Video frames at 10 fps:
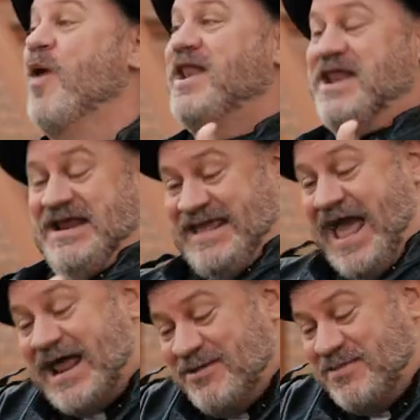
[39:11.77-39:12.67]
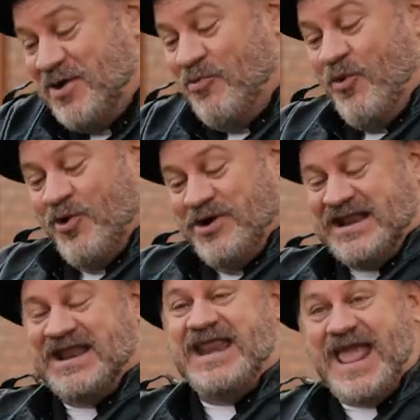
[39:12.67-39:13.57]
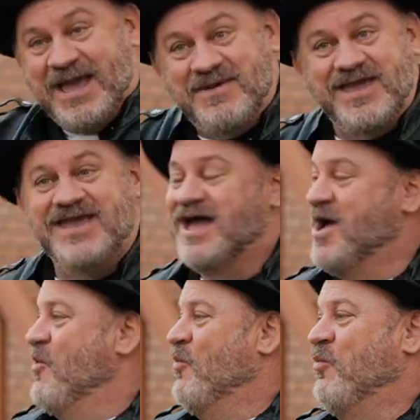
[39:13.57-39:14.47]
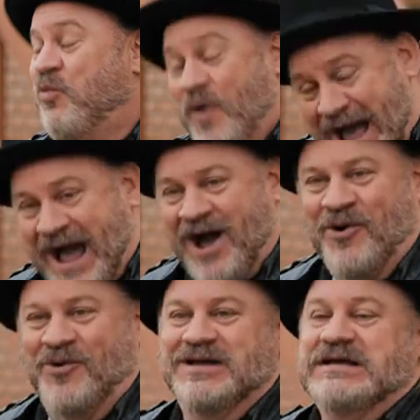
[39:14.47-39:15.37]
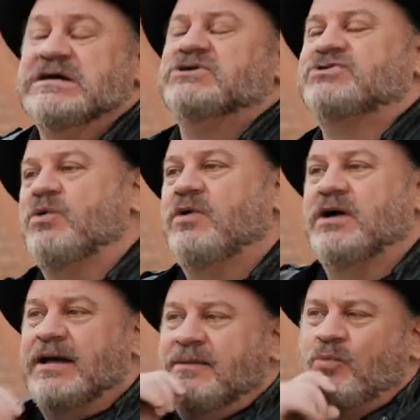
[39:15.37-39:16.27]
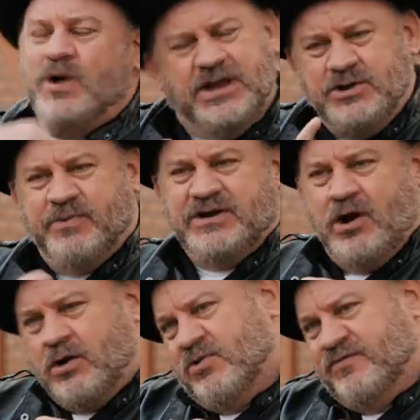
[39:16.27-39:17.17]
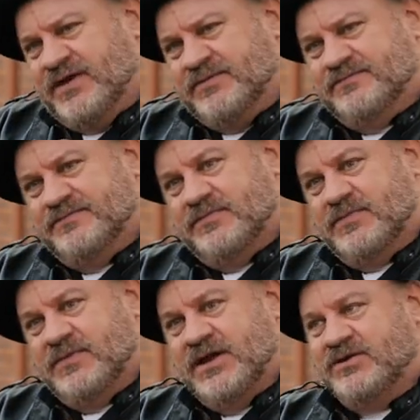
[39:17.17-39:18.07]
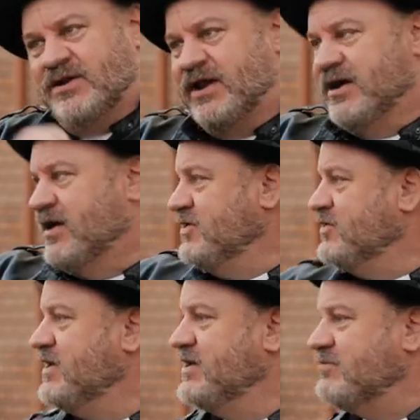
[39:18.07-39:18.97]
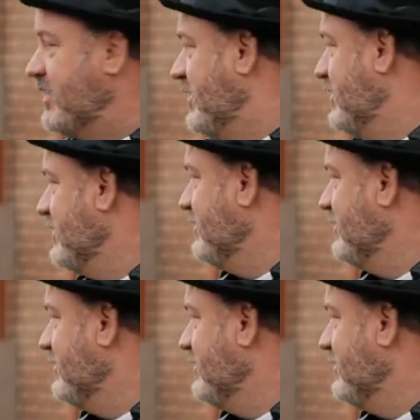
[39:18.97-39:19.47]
won an Academy Award and an Emmy? Wow. So what can you bring to our movie? And you're like, are you kidding me?